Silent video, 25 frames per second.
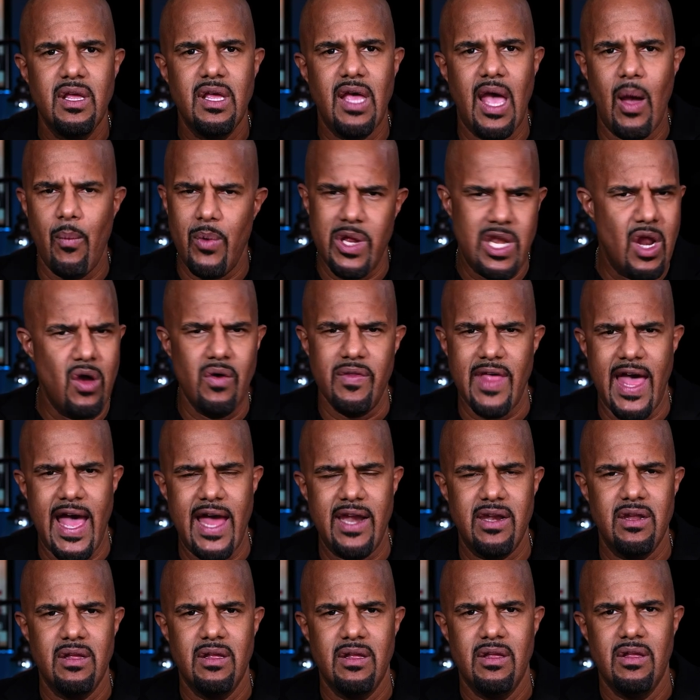And we know
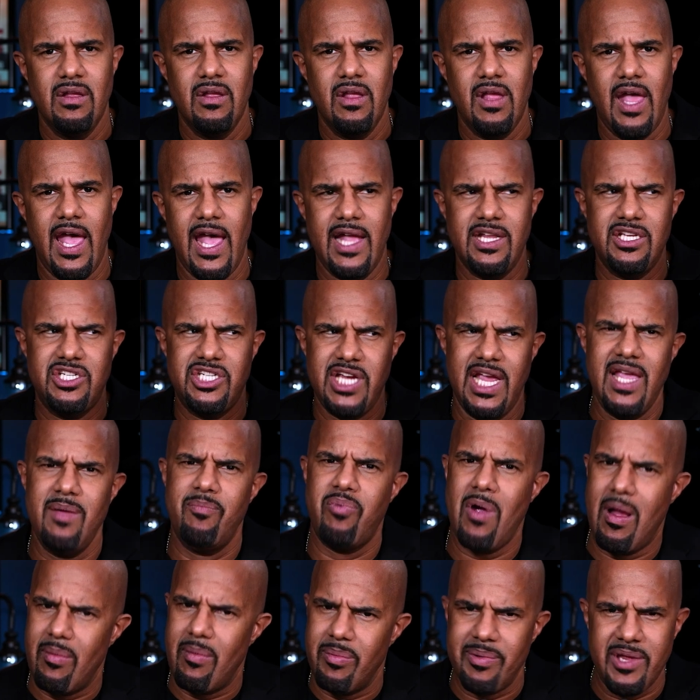that. And Jay
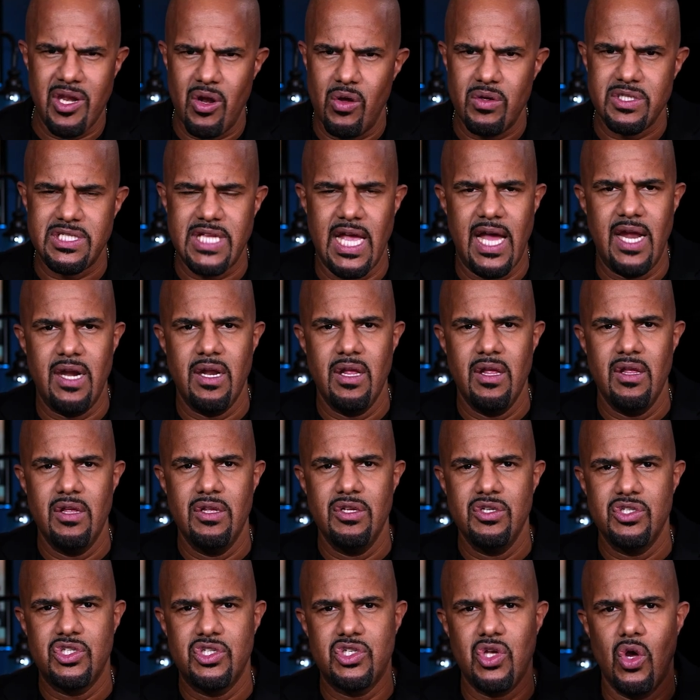probably knows that.
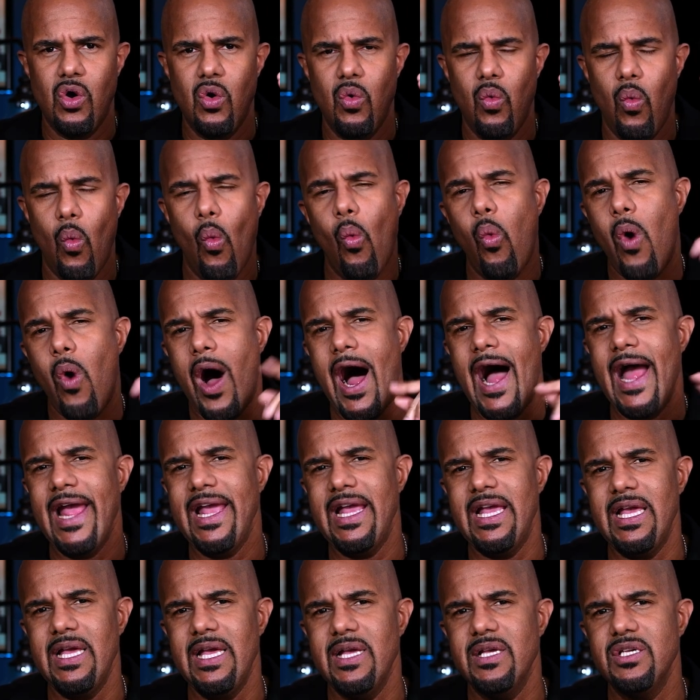So why
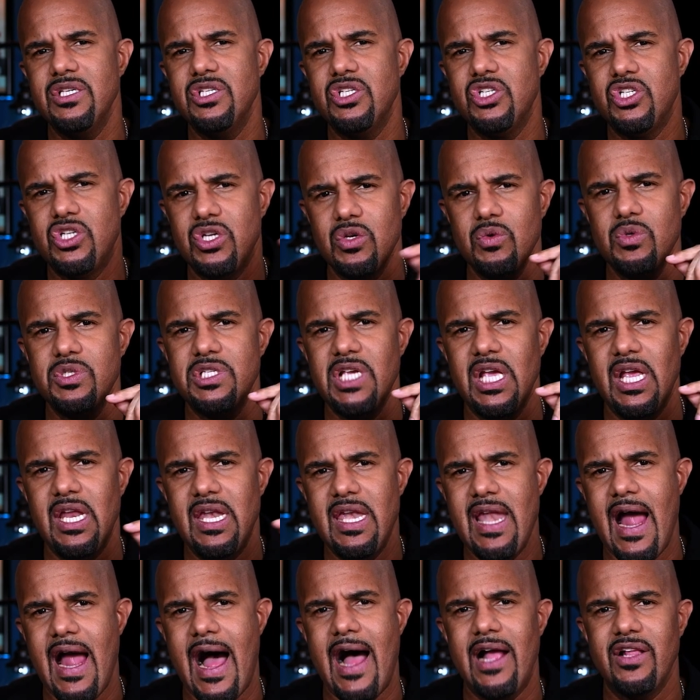he's choosing
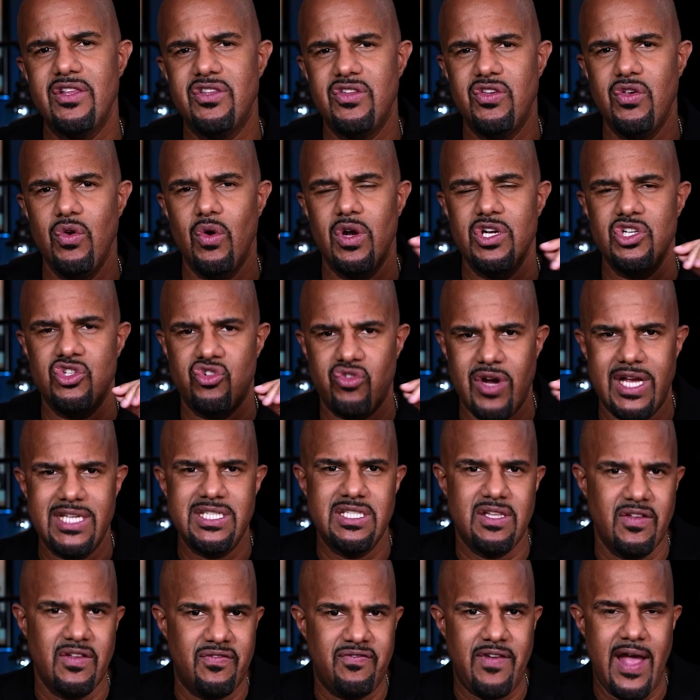not to address
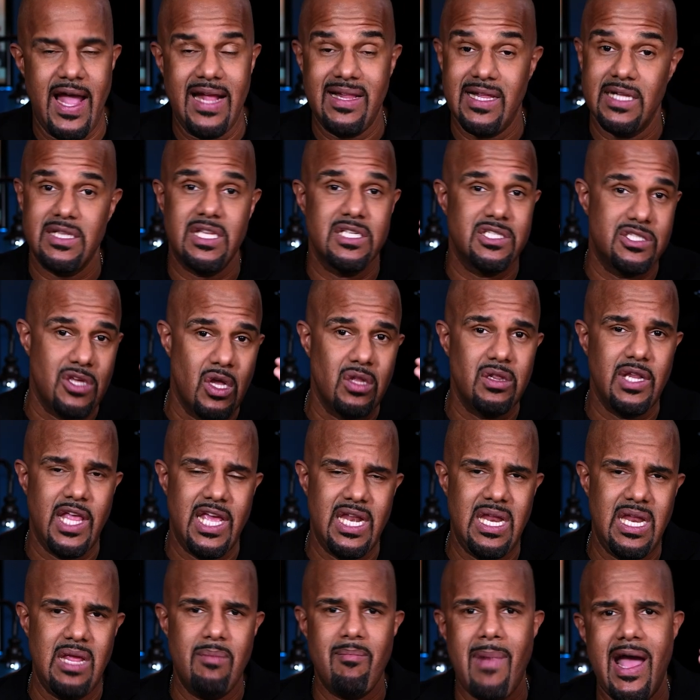the fact that this young
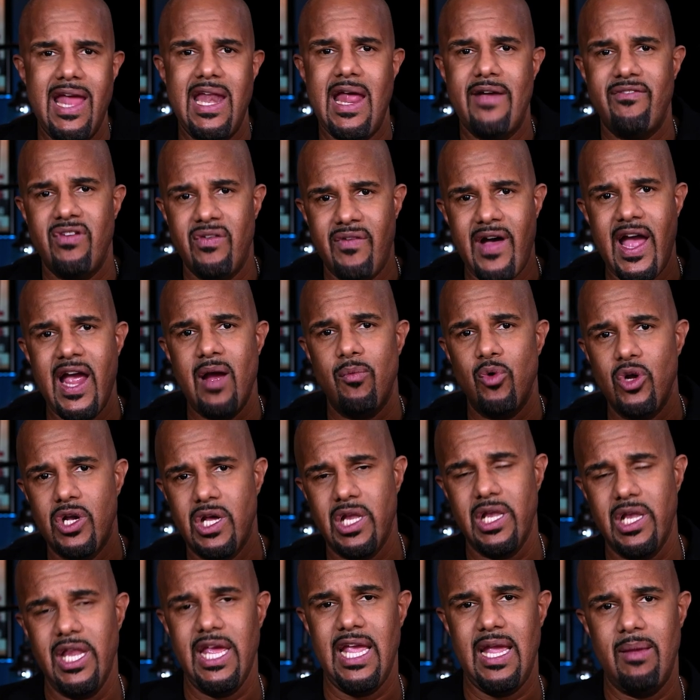lady might have a viable
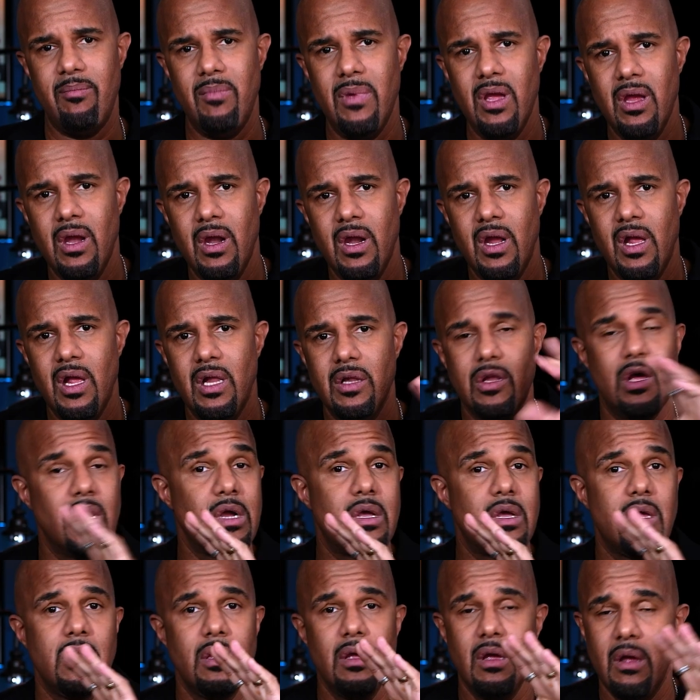claim.
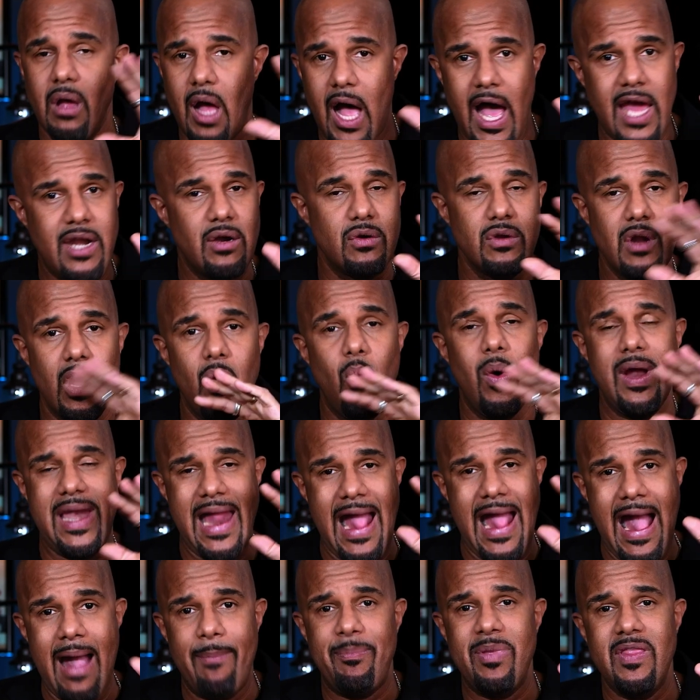Look, I don't know what
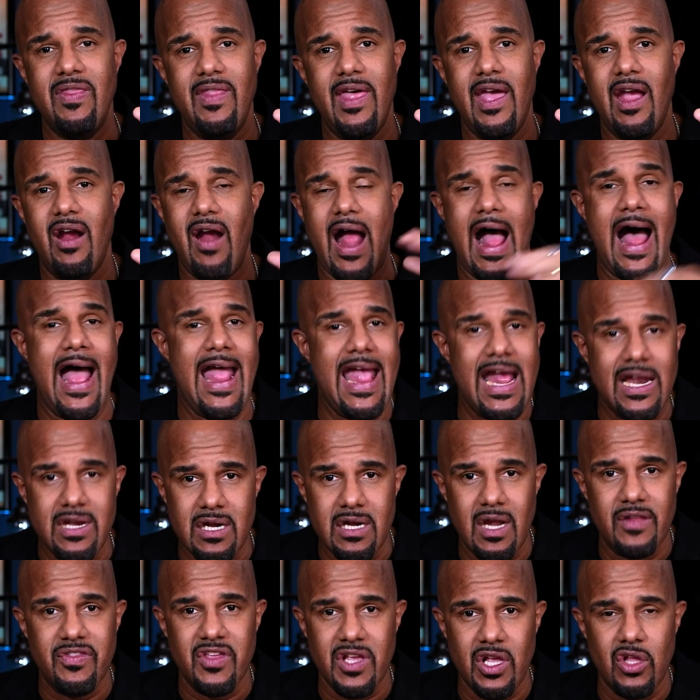happened there. I had
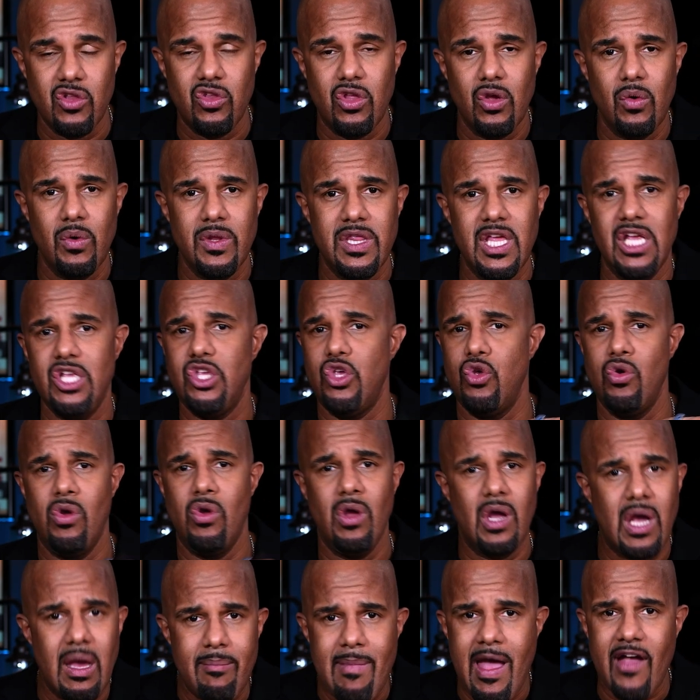nothing to do with it. You can
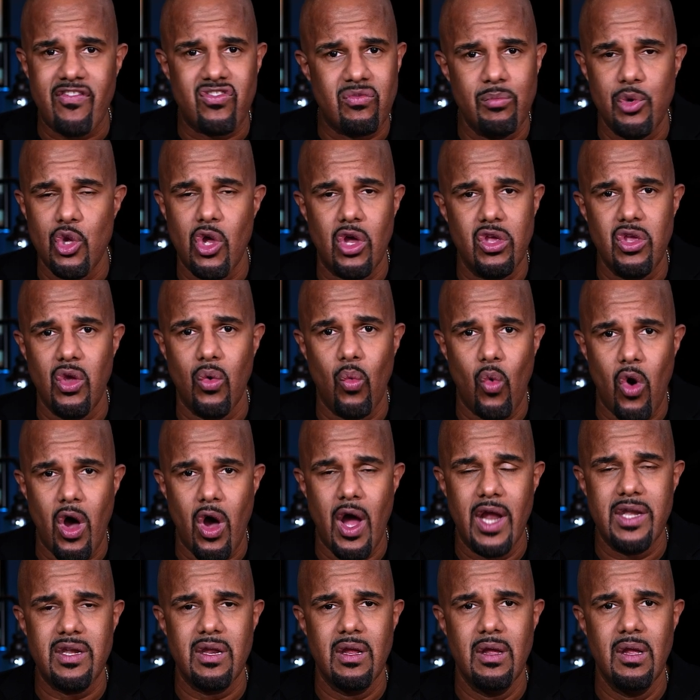come after me all you
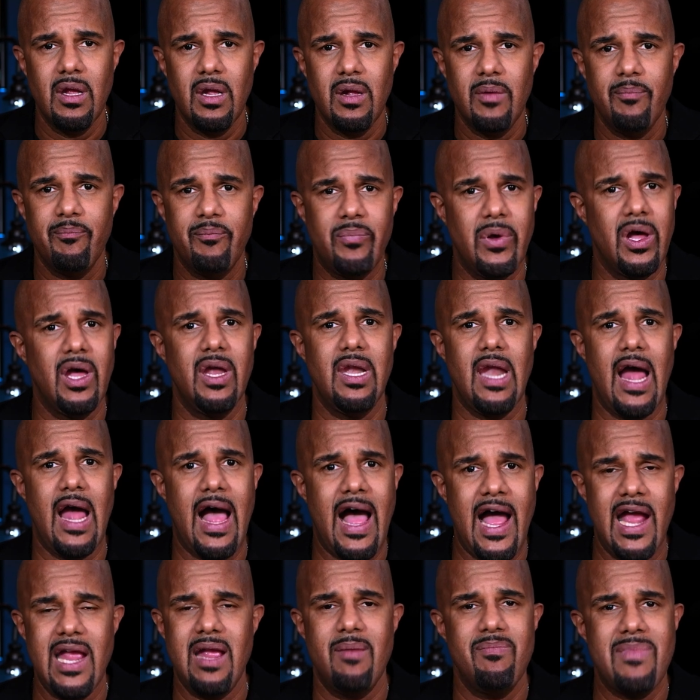want, but
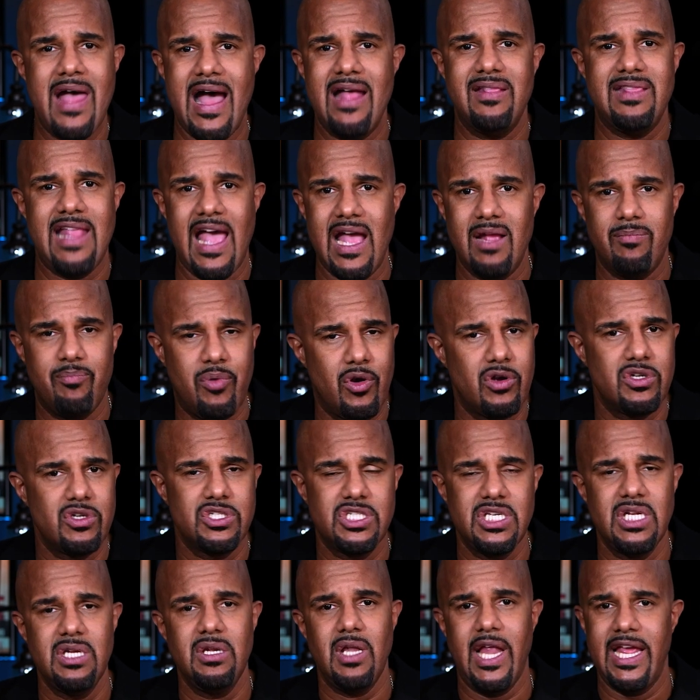I am not that
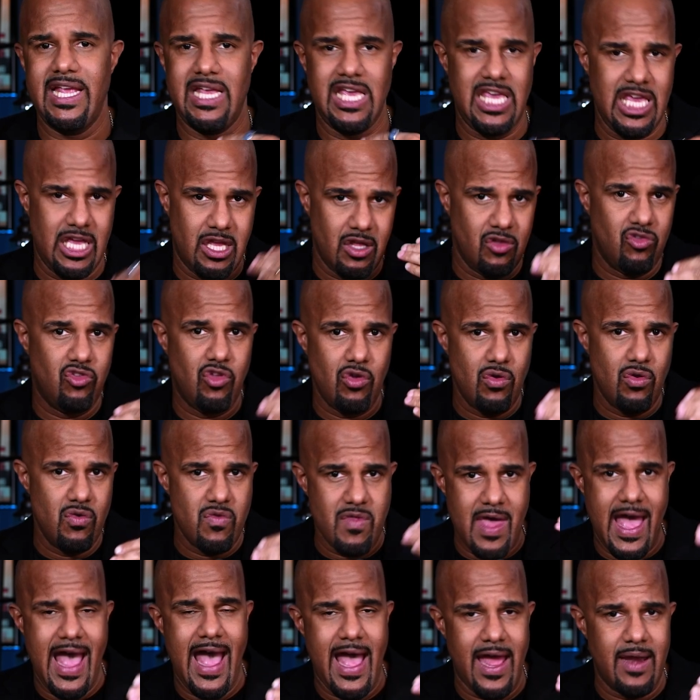person. Like, he could do
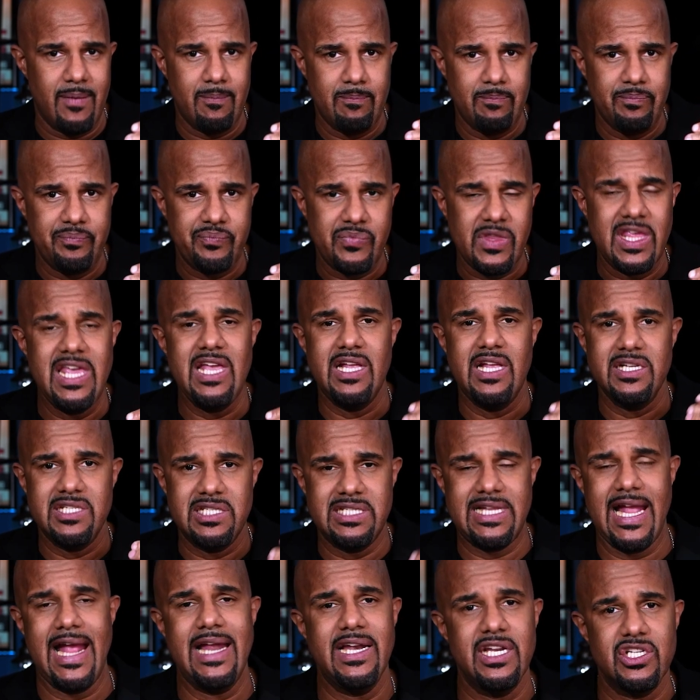that. He can
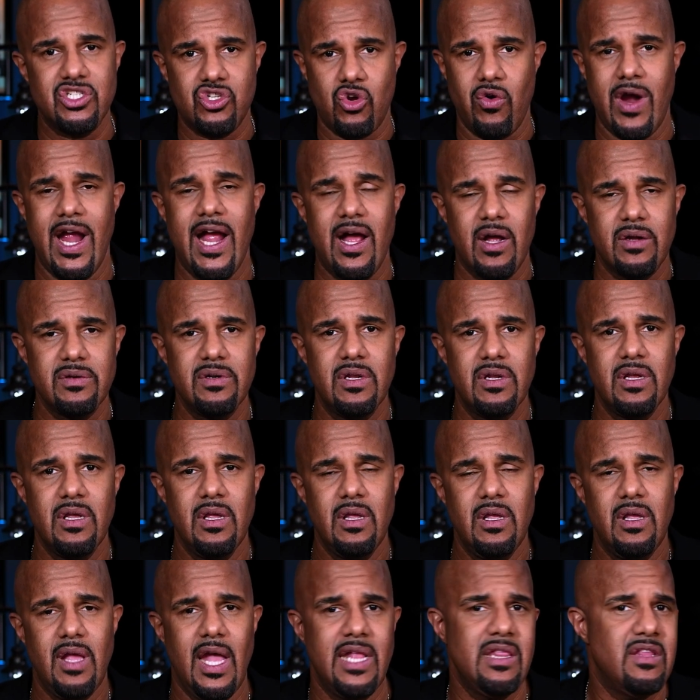stand his ground
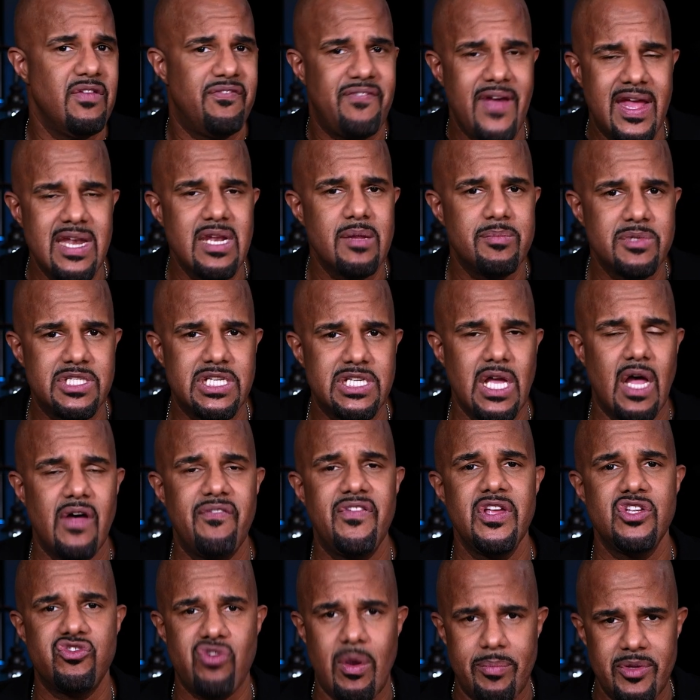and defend himself,
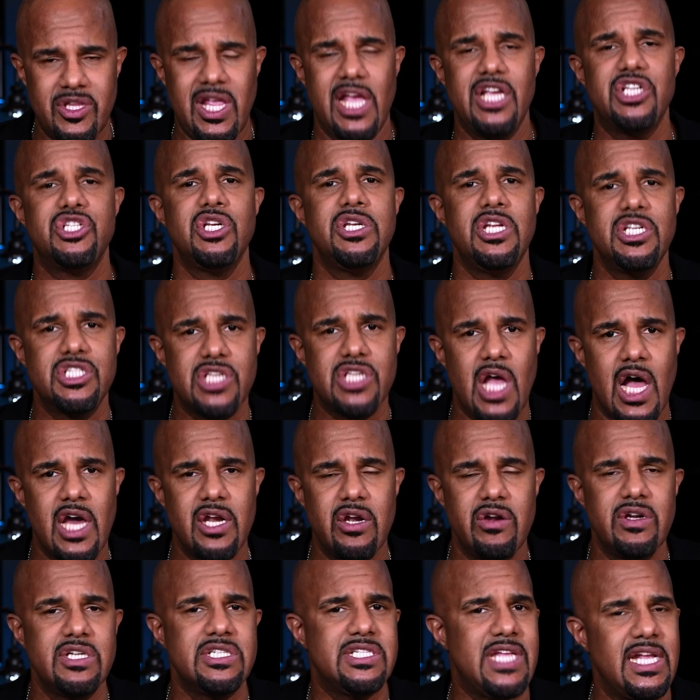his reputation, his
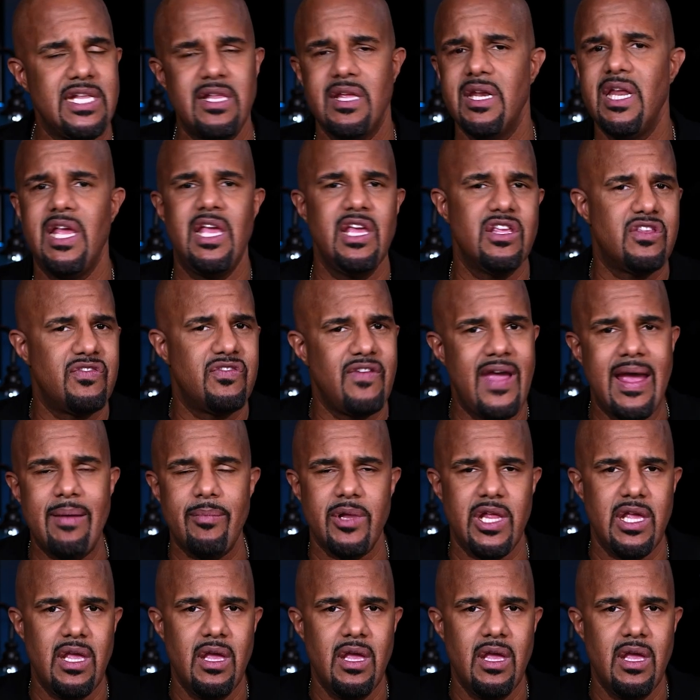honor, his dignity, his family.